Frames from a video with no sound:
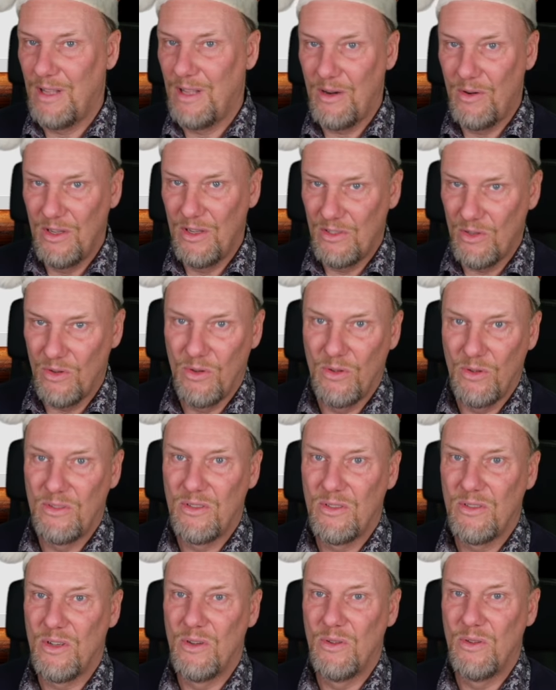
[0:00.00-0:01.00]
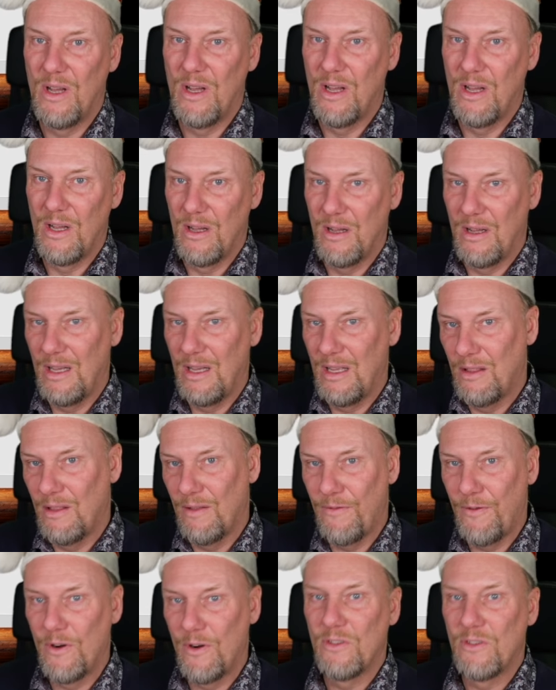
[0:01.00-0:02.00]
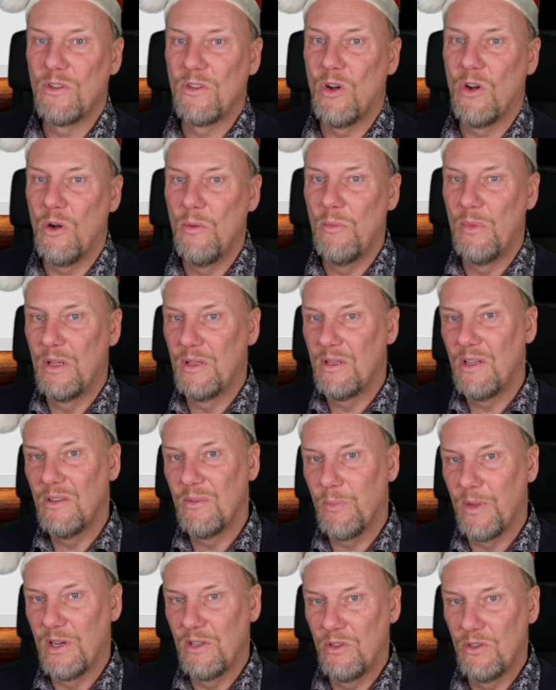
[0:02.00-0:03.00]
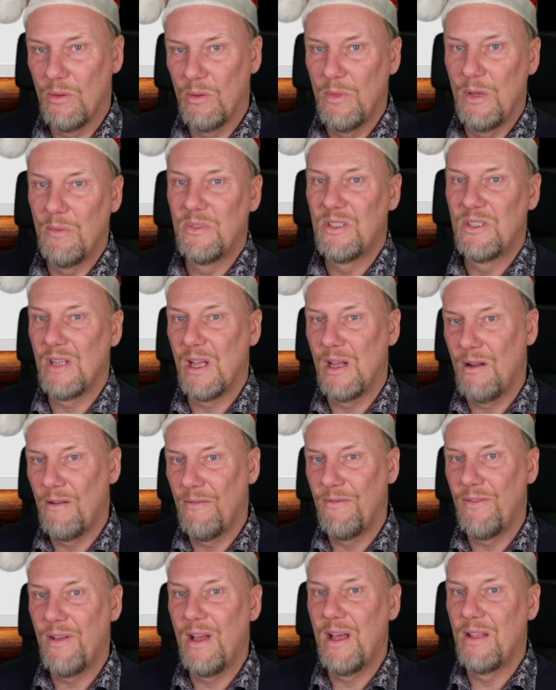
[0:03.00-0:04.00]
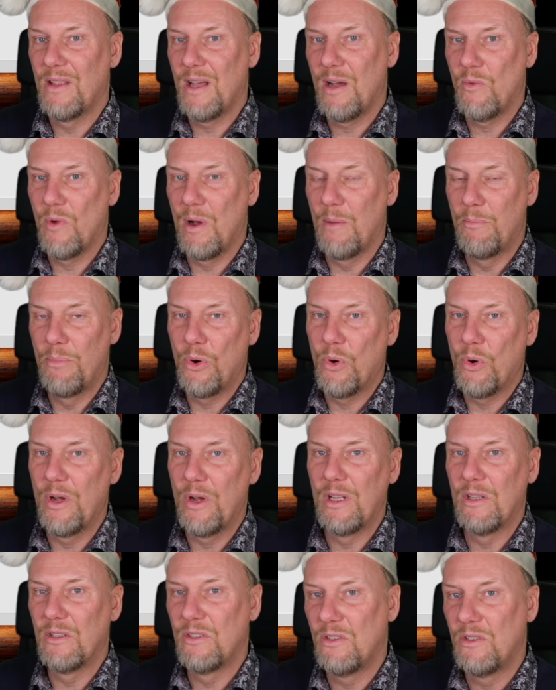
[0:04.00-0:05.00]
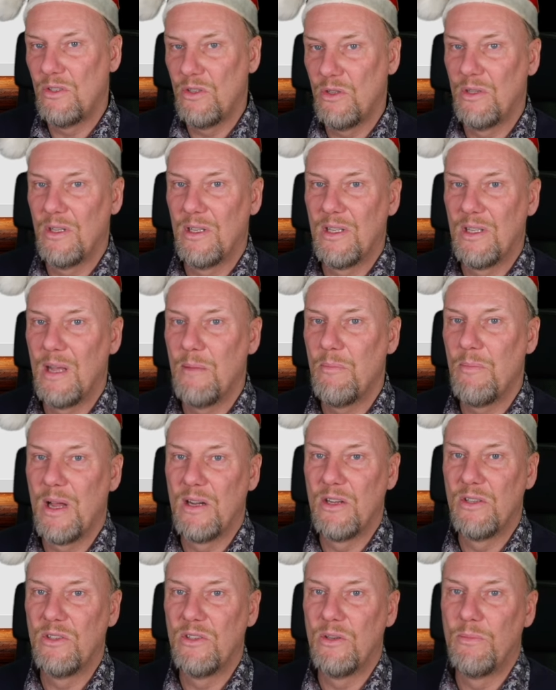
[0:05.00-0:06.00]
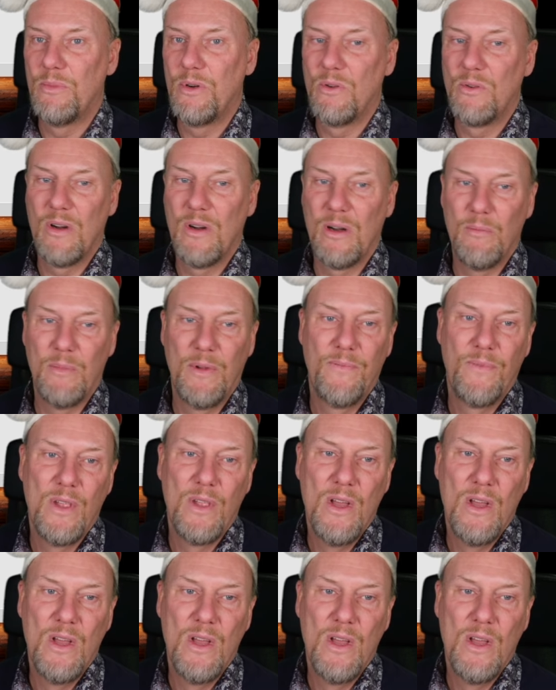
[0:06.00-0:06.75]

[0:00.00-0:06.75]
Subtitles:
there is also in the first comment is by Tom himself, and that one points to the Tape Manager program.